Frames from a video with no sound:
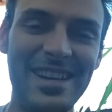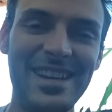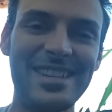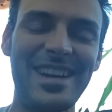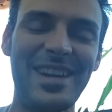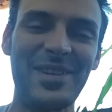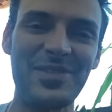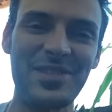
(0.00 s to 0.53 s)
And
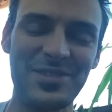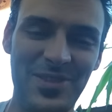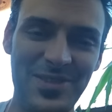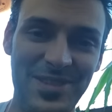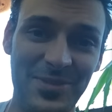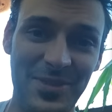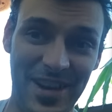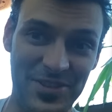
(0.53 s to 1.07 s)
now this
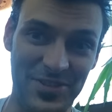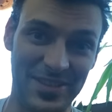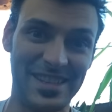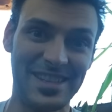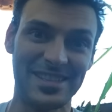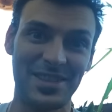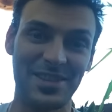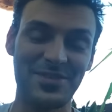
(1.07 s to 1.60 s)
article actually
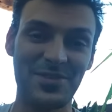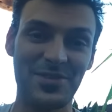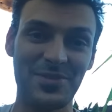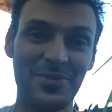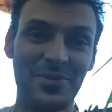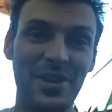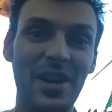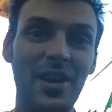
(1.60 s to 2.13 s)
gets
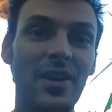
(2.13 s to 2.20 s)
into